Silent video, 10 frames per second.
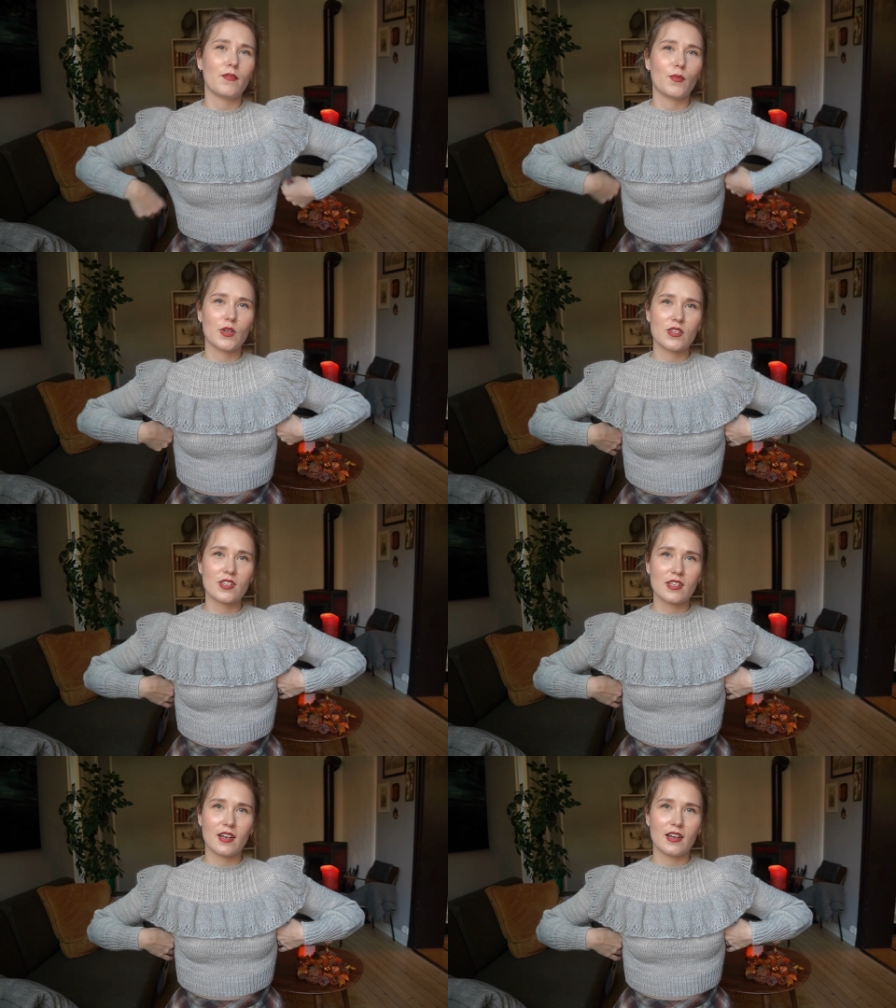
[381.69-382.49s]

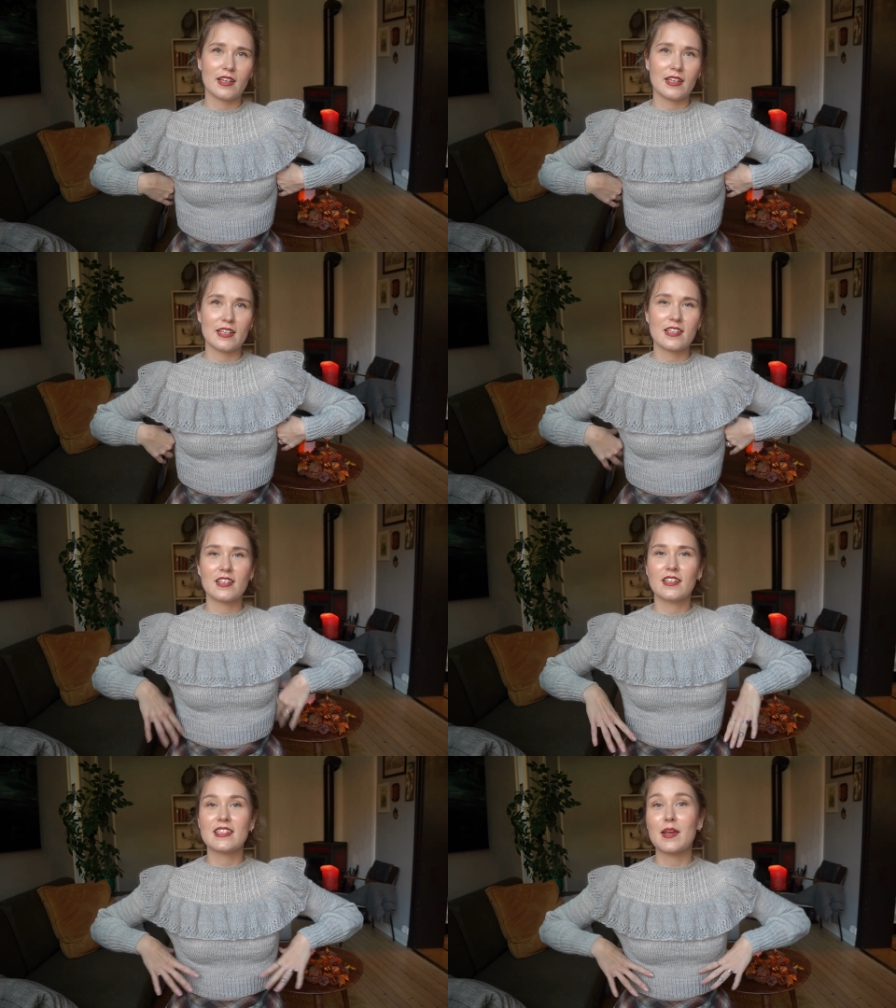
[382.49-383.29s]
once I'd
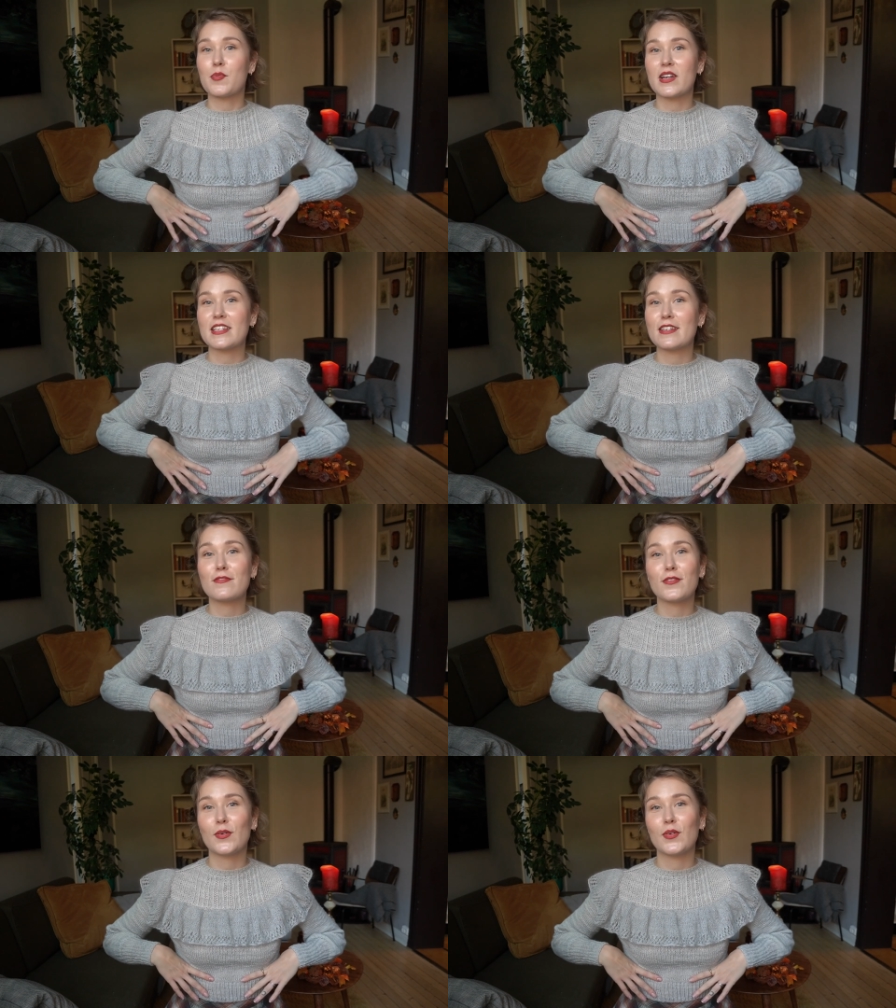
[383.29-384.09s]
separated
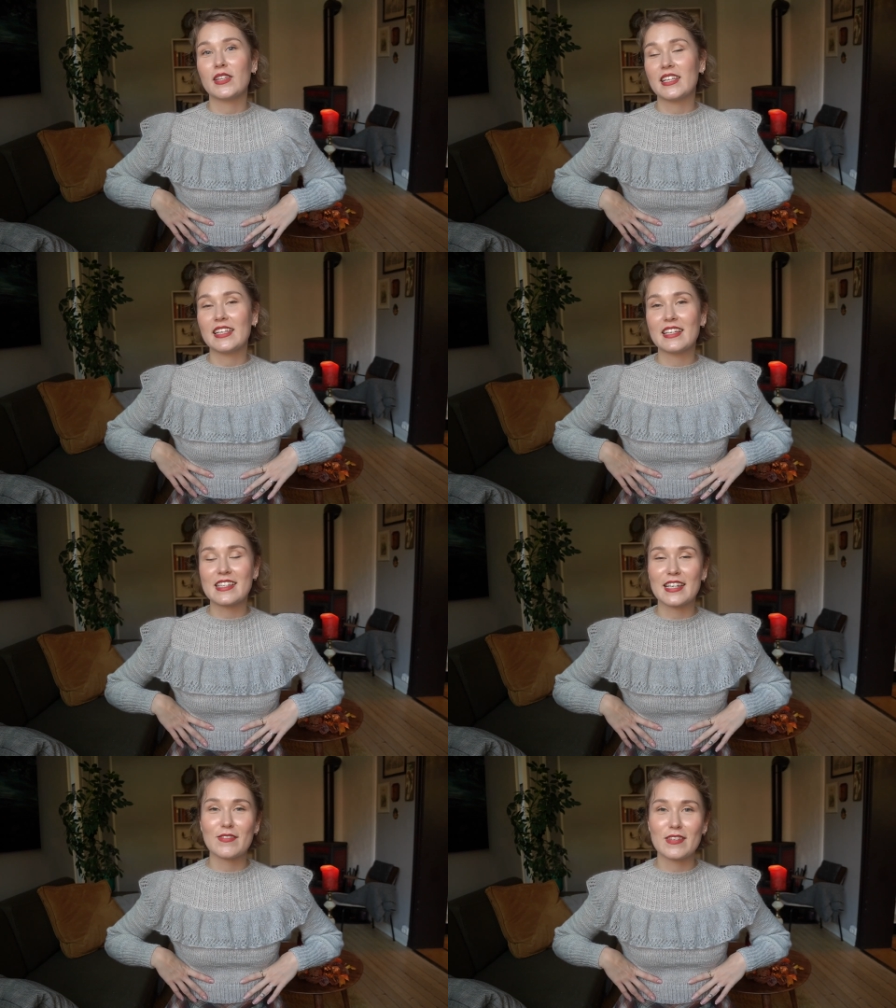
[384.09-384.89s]
for the
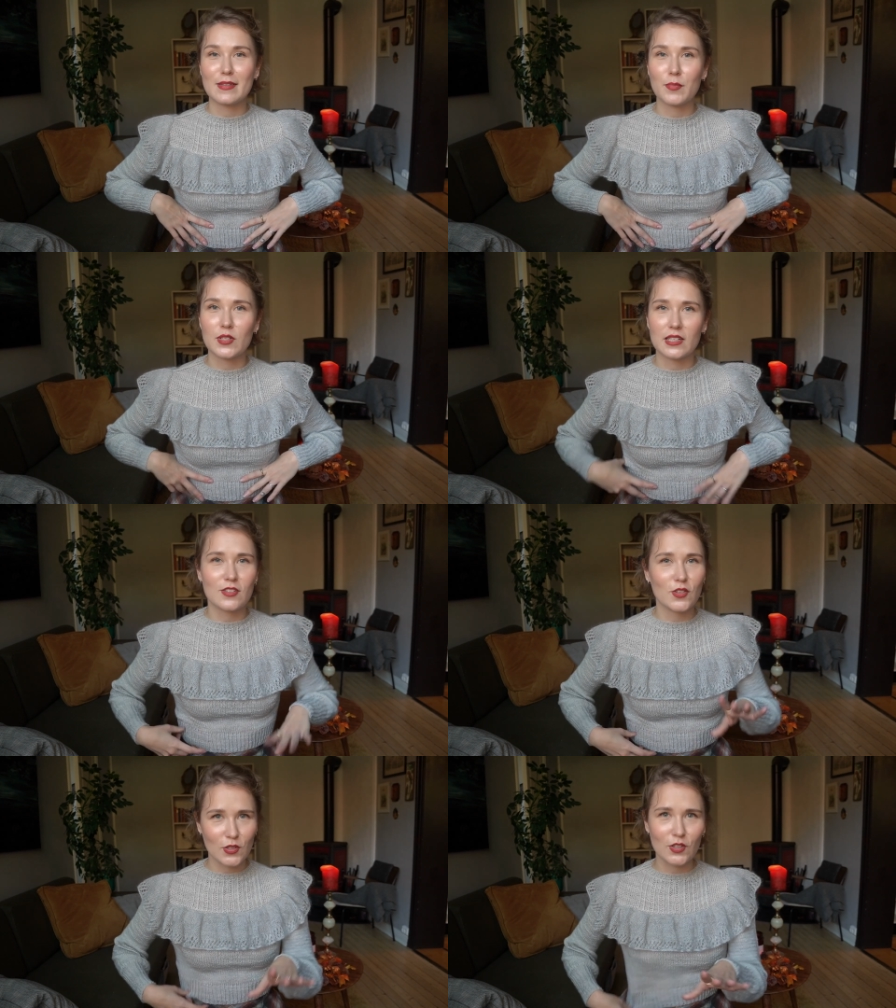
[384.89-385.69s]
sleeves and the body.
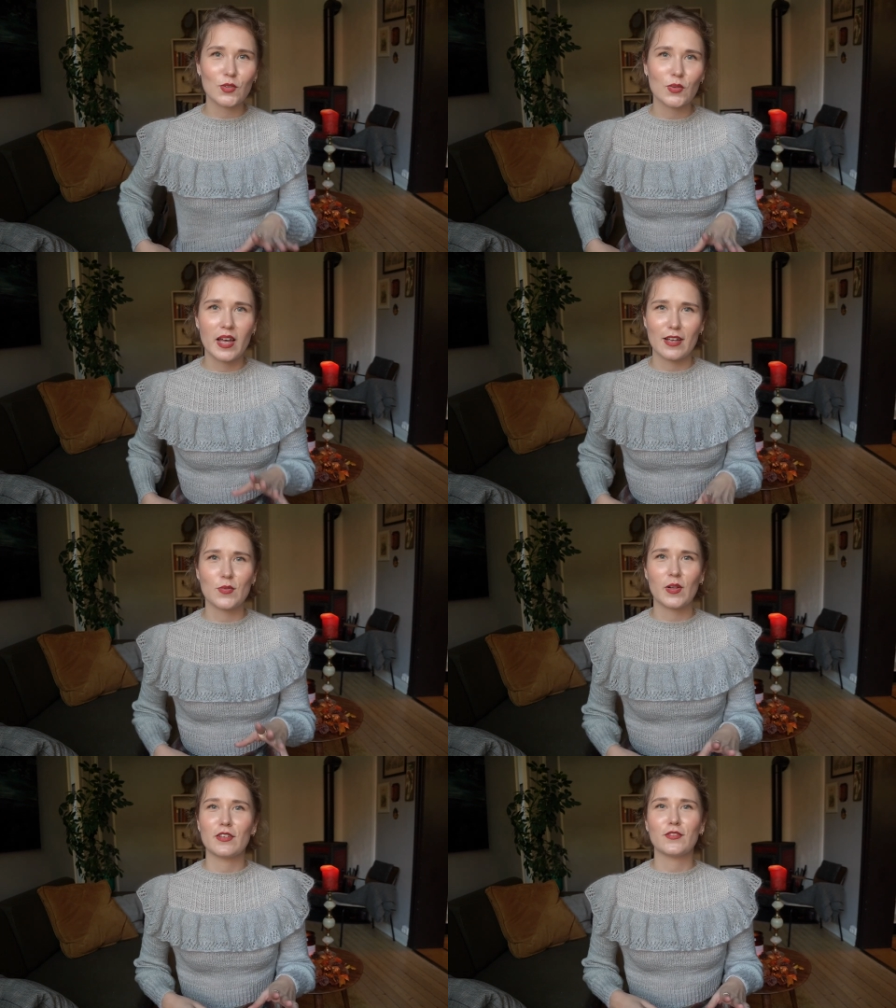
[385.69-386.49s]
So you can do that as
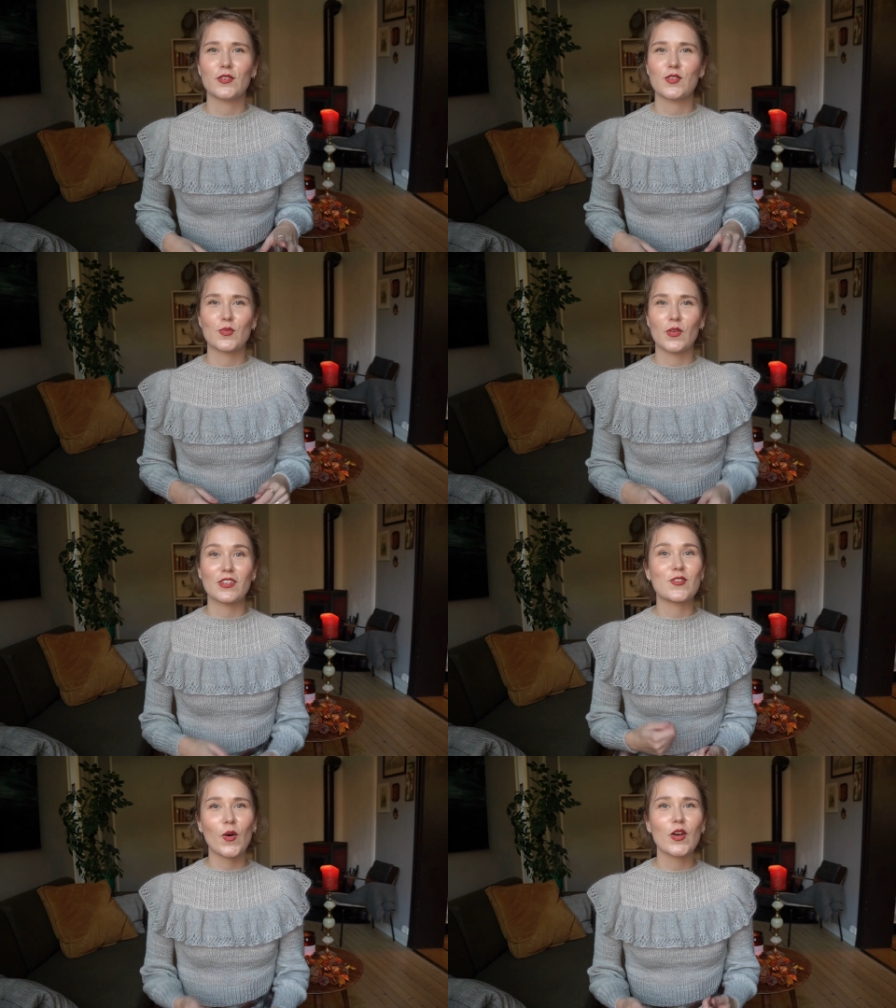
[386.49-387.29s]
well if you just want
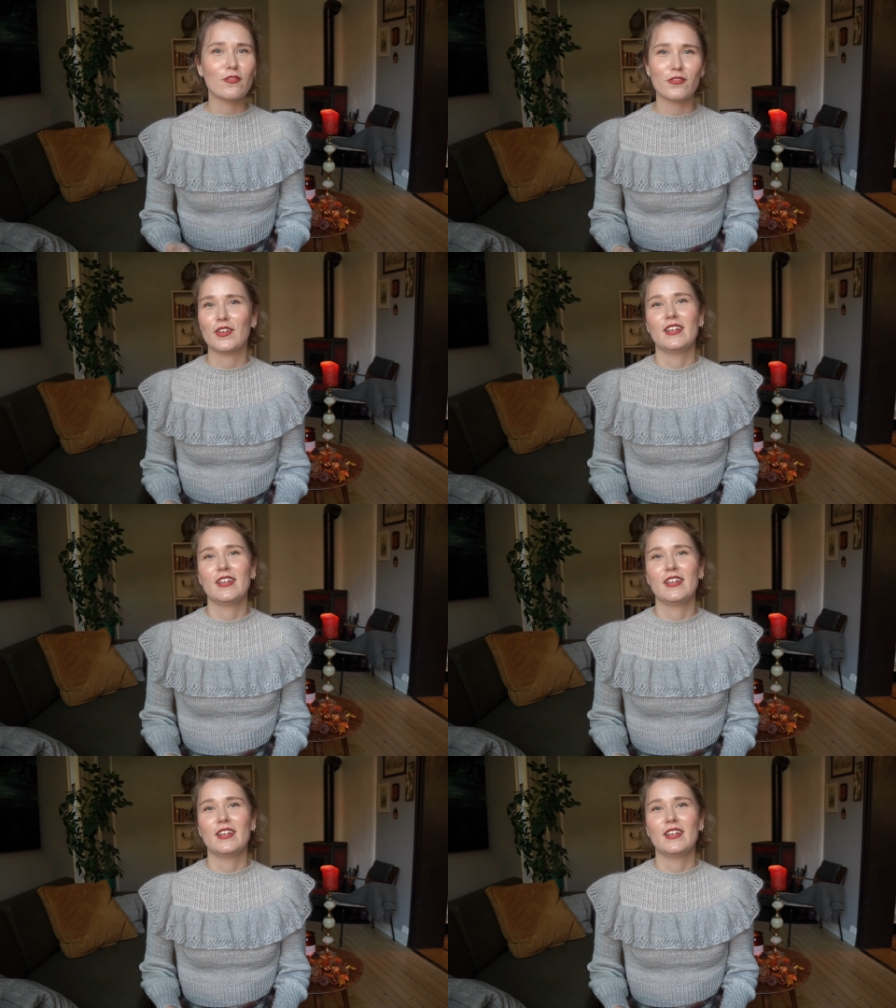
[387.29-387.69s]
the joy of